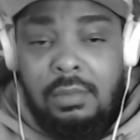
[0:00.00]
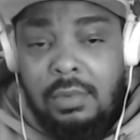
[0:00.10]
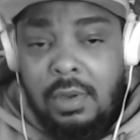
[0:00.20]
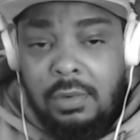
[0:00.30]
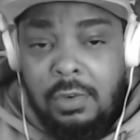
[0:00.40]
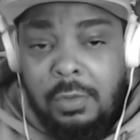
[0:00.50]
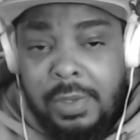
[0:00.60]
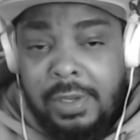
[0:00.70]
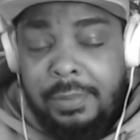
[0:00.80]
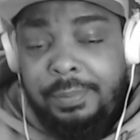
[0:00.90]
I don't know,
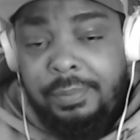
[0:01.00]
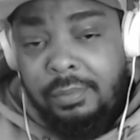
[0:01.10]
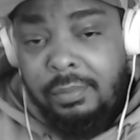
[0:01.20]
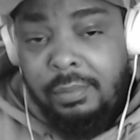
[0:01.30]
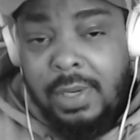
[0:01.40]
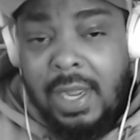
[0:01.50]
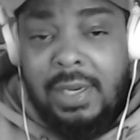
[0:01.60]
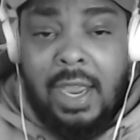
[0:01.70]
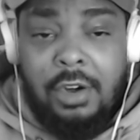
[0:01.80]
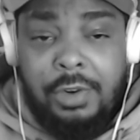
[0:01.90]
man. But I
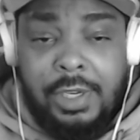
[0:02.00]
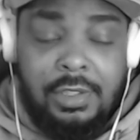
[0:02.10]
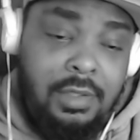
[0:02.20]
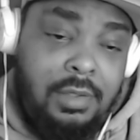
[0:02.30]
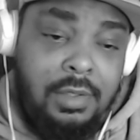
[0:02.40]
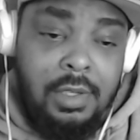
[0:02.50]
digress.